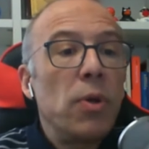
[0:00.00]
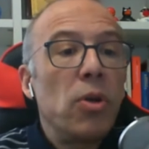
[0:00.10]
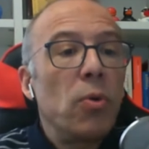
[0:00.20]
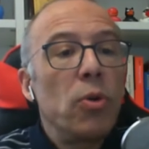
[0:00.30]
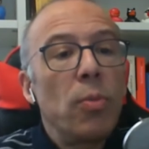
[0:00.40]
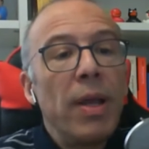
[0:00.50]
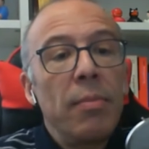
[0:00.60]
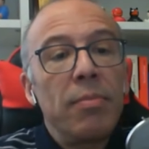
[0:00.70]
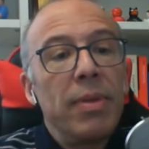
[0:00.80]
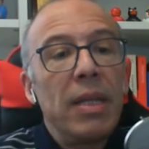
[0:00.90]
You
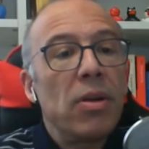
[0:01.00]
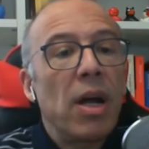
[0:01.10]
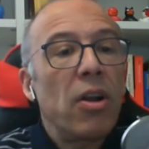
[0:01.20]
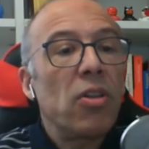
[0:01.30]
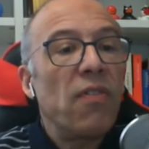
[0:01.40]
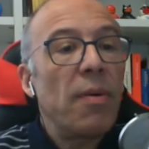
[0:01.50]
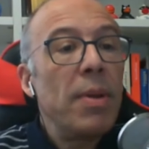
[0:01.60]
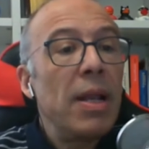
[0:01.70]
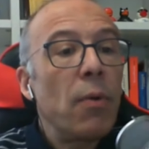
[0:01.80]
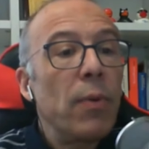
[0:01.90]
may be are not
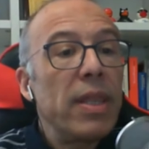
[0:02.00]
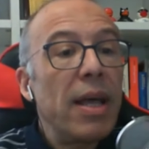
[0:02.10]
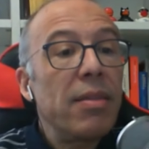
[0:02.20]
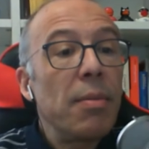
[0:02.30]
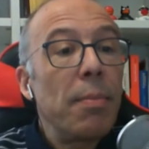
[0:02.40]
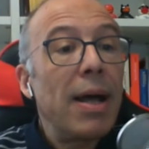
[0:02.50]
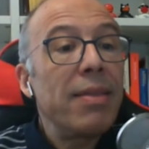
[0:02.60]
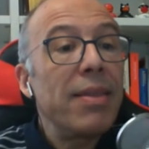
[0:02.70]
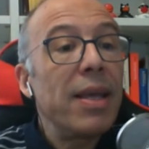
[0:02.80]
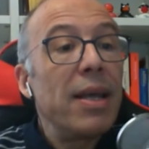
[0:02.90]
familiar with that,
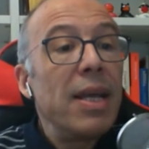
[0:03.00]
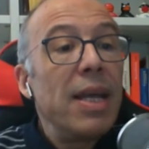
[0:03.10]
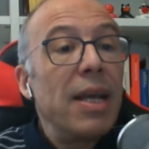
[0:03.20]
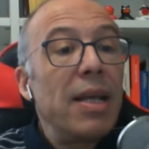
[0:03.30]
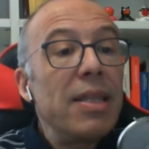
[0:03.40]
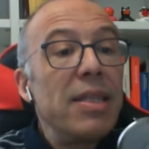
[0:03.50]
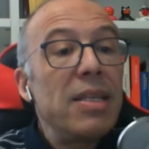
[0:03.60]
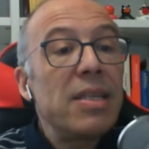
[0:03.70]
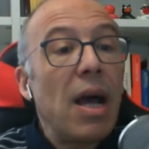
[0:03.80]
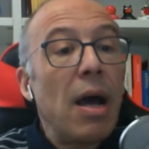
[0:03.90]
but
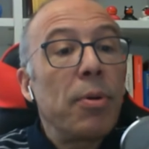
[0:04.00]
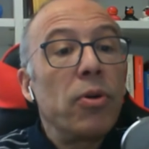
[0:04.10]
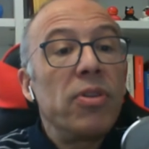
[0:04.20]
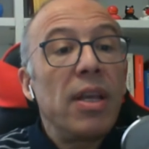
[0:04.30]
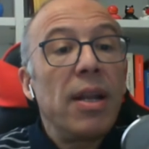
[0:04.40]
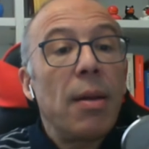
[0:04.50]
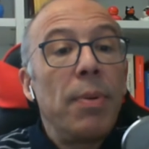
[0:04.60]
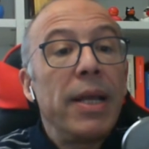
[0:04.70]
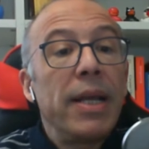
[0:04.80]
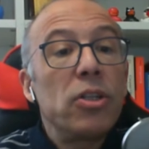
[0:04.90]
this app container
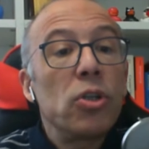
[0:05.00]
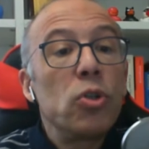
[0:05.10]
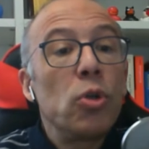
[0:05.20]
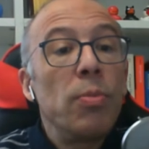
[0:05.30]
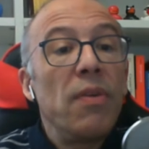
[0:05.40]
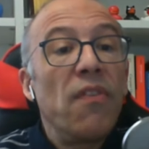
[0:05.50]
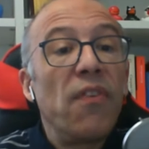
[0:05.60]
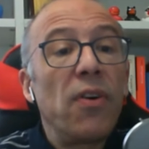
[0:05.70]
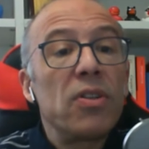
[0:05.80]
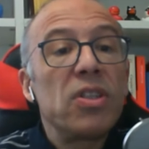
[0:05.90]
application should be
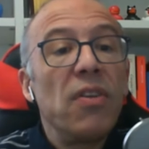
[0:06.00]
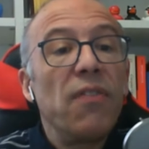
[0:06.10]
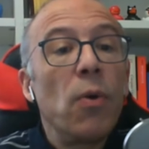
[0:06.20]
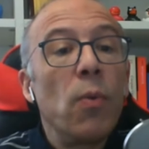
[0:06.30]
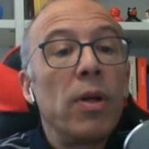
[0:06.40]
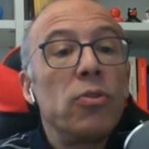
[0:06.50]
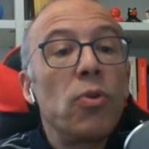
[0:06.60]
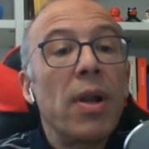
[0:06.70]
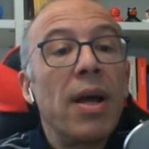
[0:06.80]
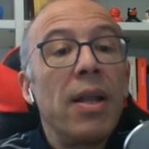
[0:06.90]
false if you want
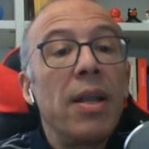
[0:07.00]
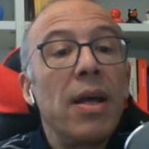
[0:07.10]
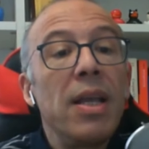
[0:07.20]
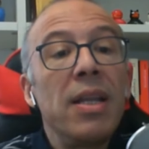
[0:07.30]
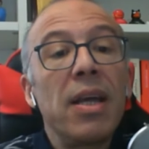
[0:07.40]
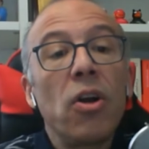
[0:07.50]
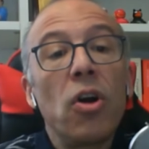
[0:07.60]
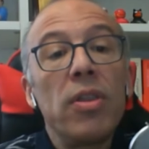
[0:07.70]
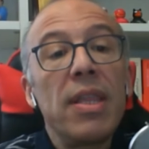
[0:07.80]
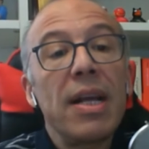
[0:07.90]
to run in the
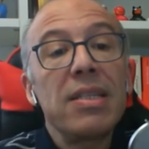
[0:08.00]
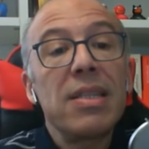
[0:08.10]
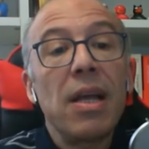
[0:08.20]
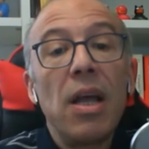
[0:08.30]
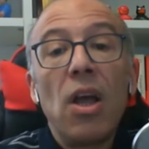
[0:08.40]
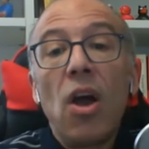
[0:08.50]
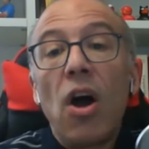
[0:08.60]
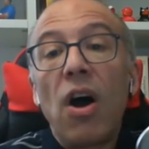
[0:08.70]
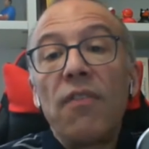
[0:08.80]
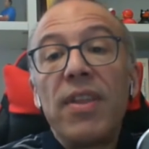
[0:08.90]
context
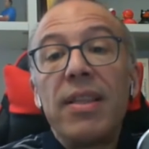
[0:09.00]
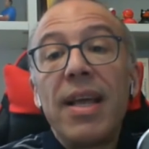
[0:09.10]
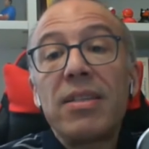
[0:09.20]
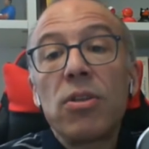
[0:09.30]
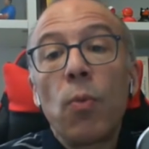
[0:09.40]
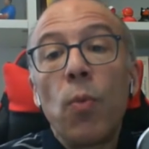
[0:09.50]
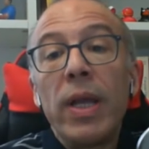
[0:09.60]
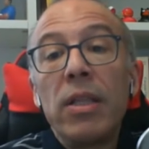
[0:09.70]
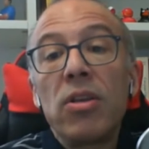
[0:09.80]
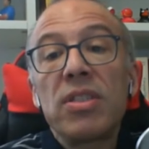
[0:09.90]
of the desktop
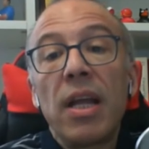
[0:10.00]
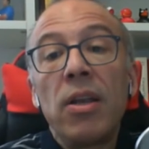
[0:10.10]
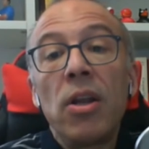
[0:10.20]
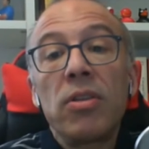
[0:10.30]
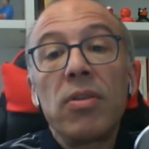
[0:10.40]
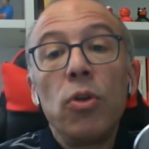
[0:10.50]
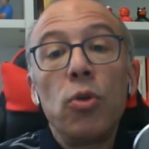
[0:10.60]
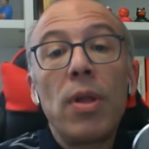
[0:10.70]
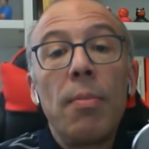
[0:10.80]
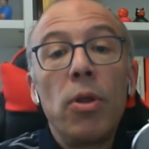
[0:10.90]
Windows and not
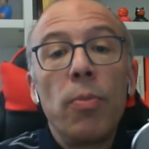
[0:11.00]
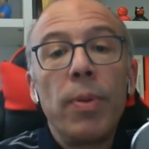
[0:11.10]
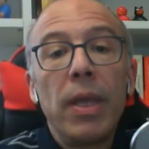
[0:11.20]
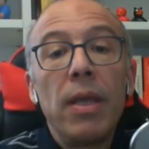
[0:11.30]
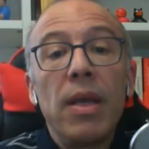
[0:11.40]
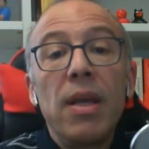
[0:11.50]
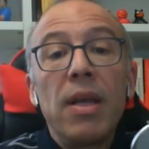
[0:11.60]
UWP.